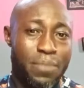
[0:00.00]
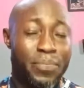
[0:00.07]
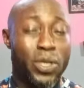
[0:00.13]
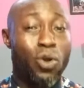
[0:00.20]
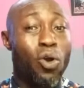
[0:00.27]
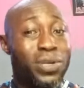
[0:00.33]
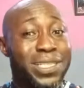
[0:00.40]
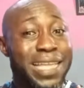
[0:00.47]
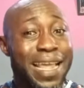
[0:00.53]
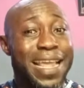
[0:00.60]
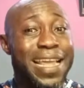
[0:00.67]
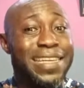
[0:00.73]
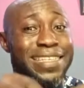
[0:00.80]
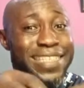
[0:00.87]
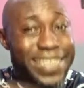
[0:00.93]
Because they
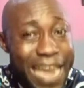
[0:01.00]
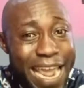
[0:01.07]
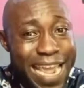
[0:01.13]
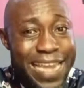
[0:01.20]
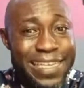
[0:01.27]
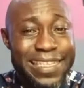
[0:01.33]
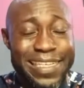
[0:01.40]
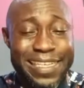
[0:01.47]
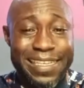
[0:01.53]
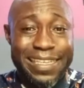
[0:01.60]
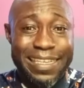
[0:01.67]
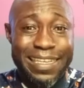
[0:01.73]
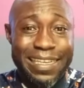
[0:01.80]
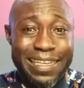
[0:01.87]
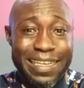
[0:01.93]
exchange,
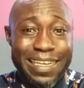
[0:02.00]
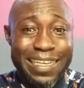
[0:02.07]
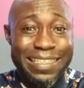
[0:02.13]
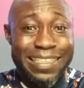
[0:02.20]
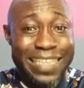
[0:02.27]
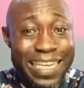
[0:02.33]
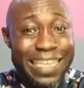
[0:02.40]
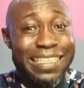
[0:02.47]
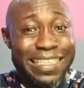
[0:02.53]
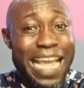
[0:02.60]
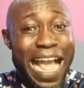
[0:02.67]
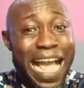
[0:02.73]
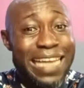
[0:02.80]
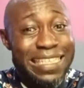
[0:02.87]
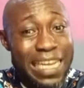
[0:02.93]

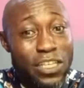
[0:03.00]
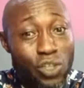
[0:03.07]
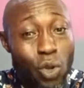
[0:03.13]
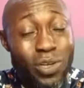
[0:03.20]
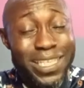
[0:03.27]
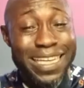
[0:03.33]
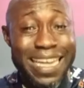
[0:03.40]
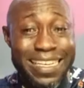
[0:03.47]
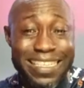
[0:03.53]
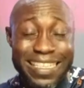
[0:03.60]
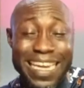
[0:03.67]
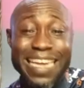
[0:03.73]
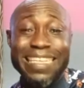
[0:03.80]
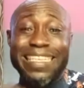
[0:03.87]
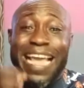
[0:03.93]
their ancestors
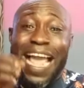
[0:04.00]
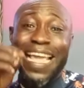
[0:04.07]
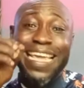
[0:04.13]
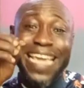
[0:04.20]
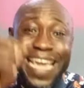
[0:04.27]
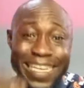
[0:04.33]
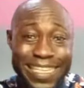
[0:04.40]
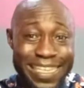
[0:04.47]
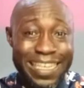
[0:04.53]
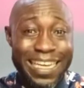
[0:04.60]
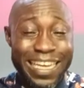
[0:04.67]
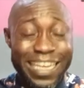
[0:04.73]
exchange their age